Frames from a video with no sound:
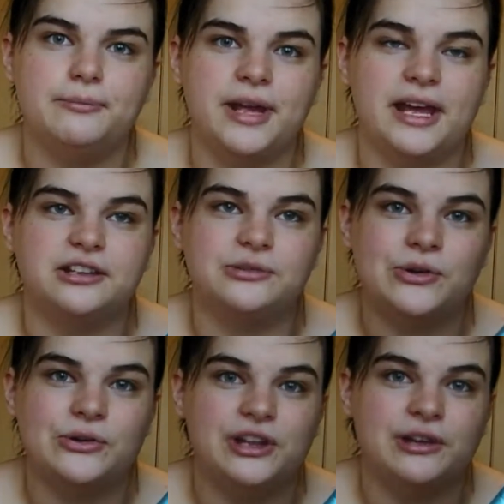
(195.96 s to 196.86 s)

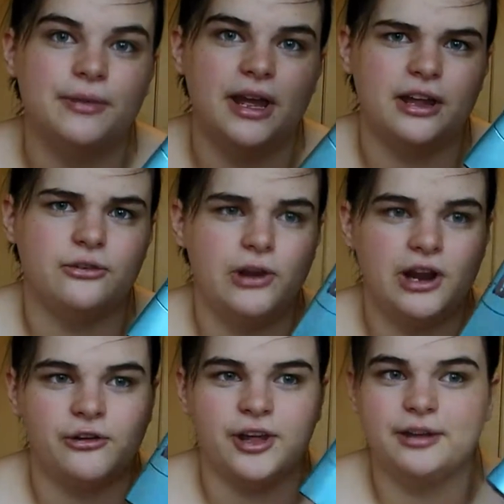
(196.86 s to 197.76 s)
Pandemonium and
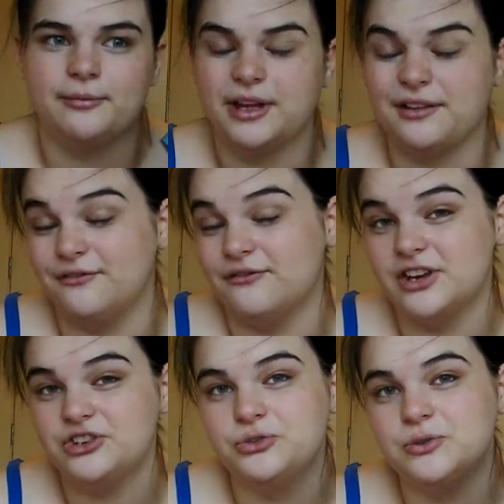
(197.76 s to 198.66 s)
Requiem
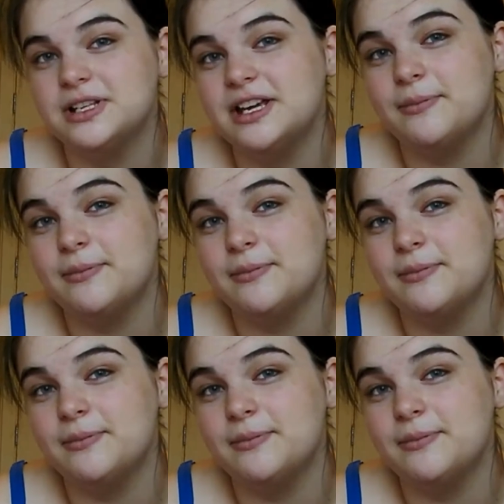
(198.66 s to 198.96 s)
eventually,